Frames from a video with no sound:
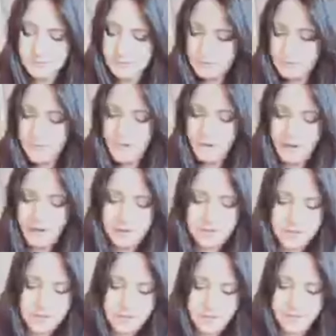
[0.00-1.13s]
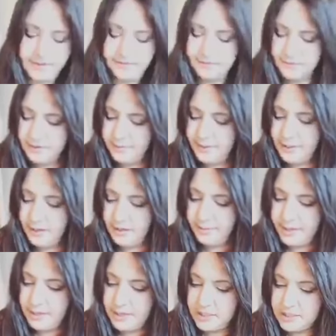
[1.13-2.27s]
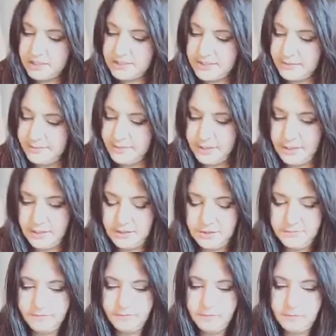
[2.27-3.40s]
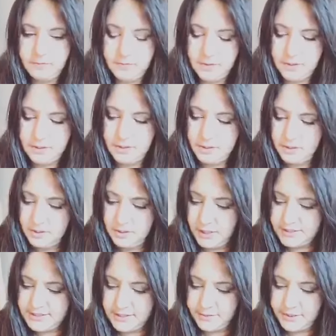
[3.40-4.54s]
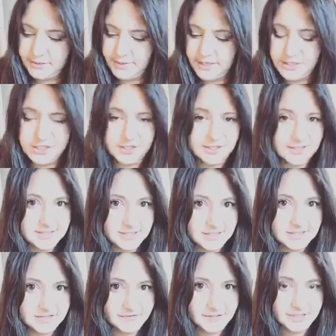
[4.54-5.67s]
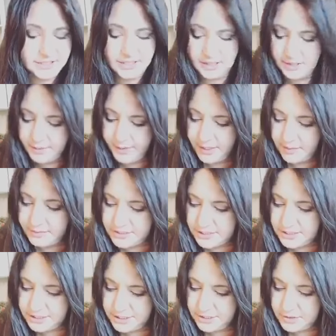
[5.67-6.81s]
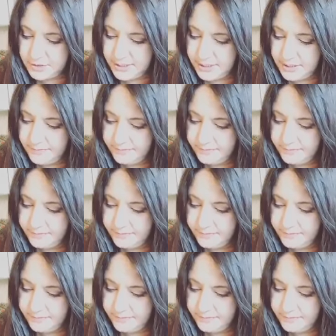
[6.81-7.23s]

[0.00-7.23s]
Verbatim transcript: Now hold on, let me let me go back to something. I do want to mention this in this video, but I'm touching on it.